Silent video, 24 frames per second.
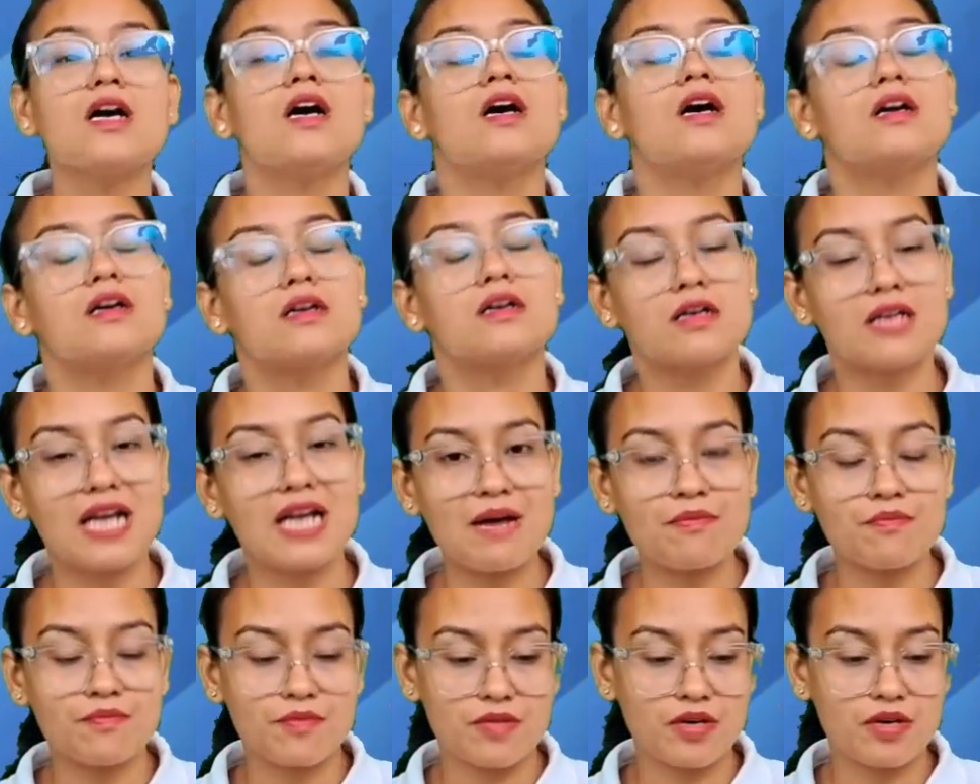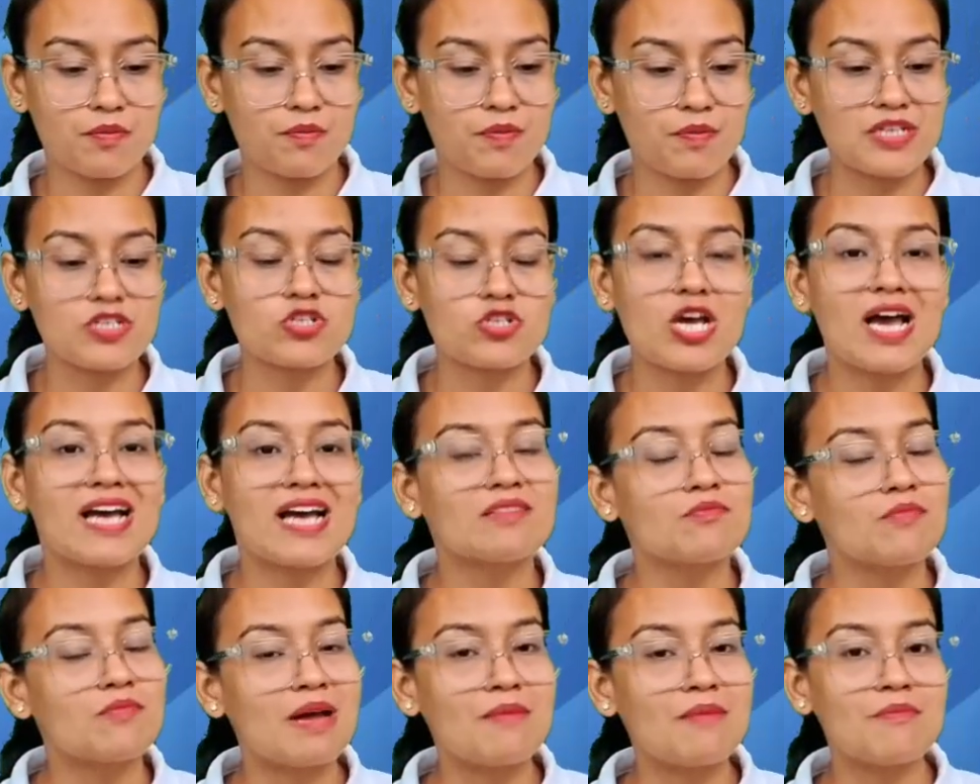Gram Panchayat
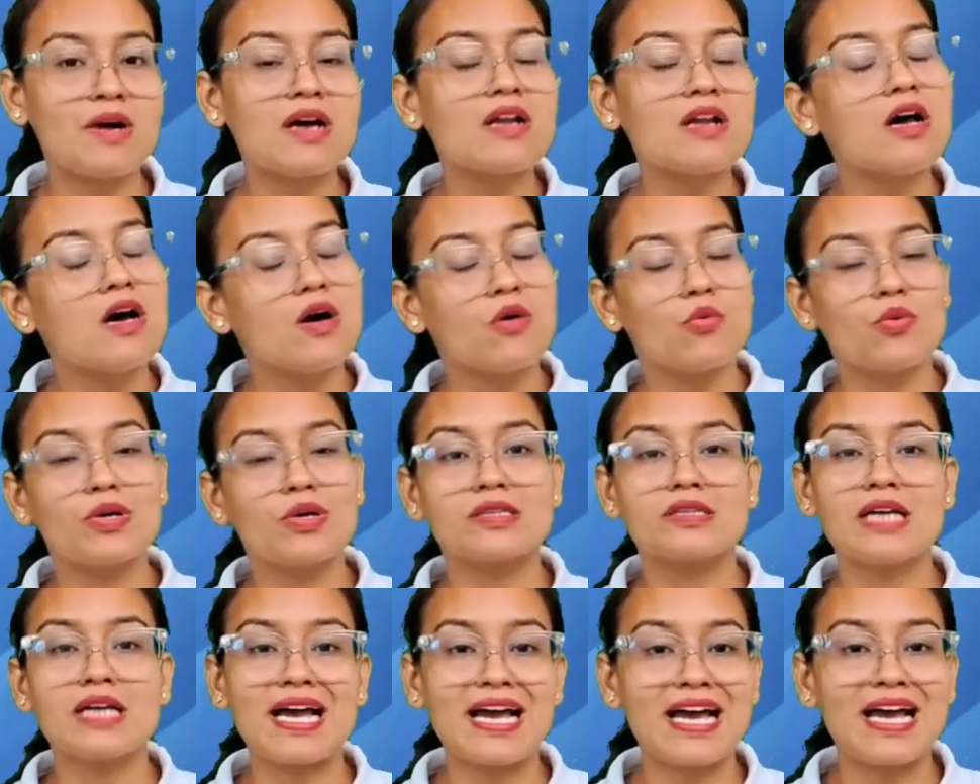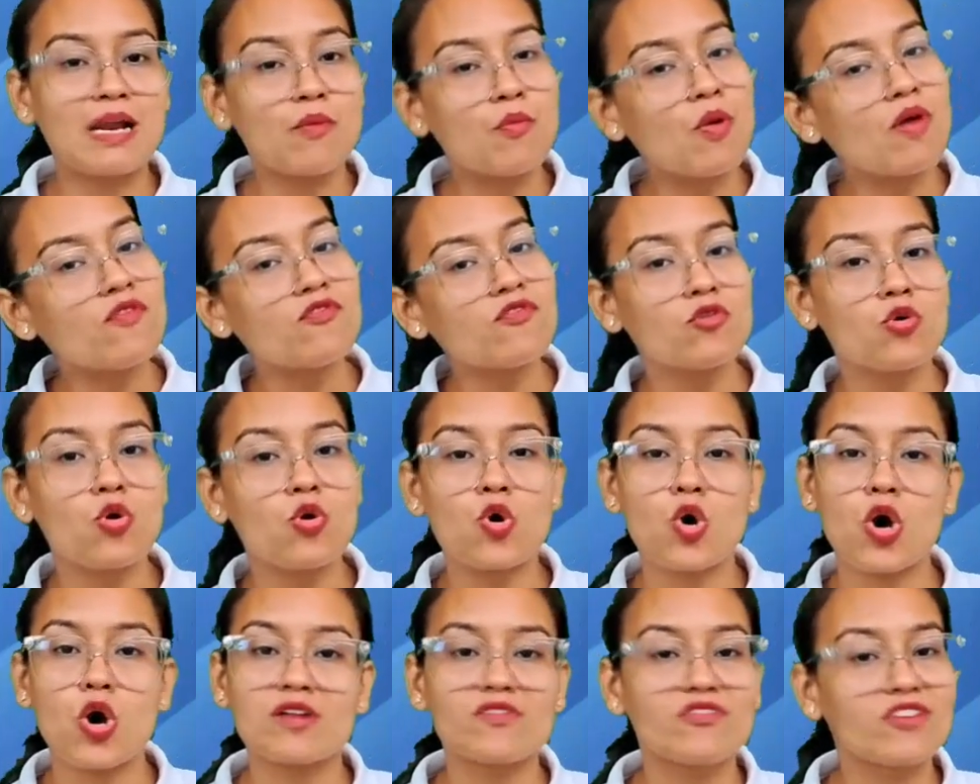member with the help of no
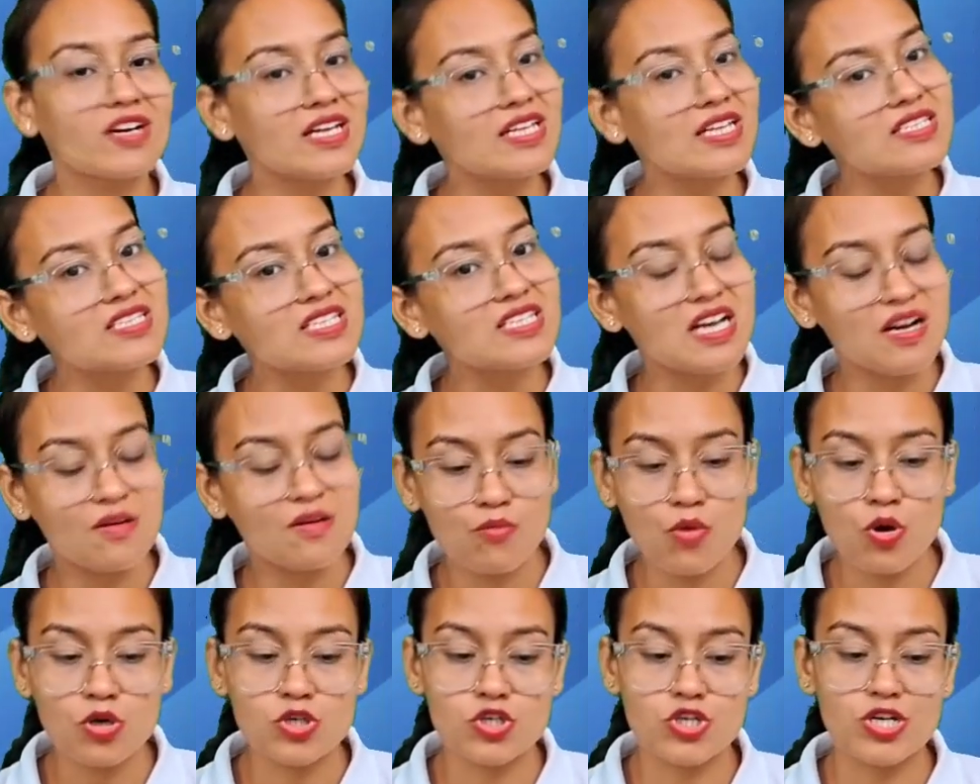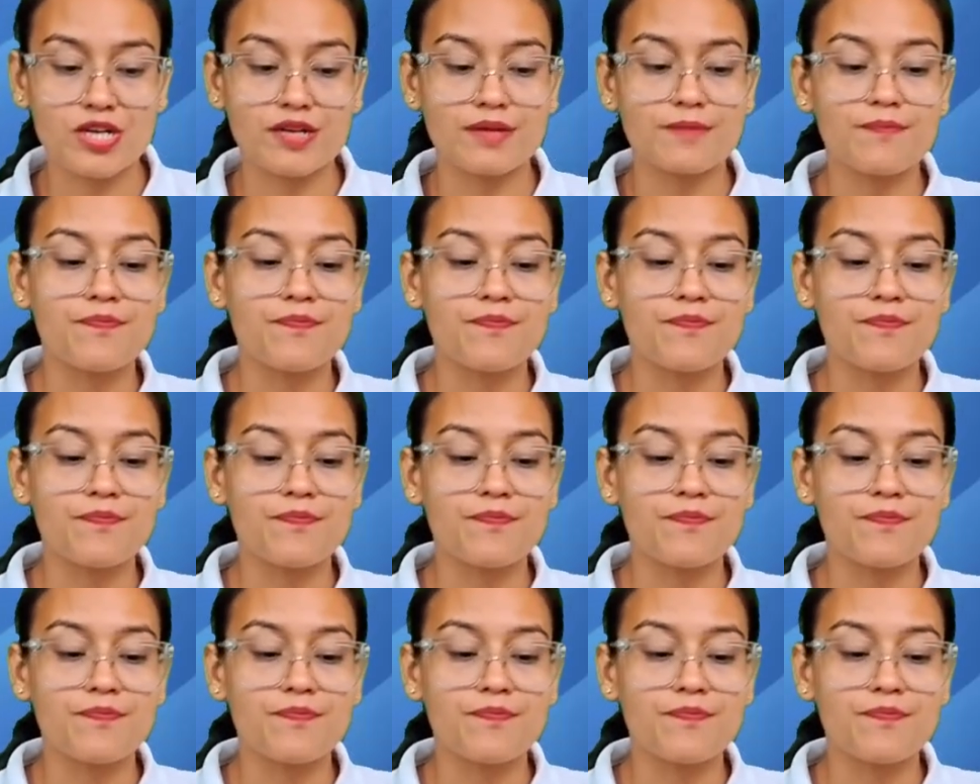confidence motion.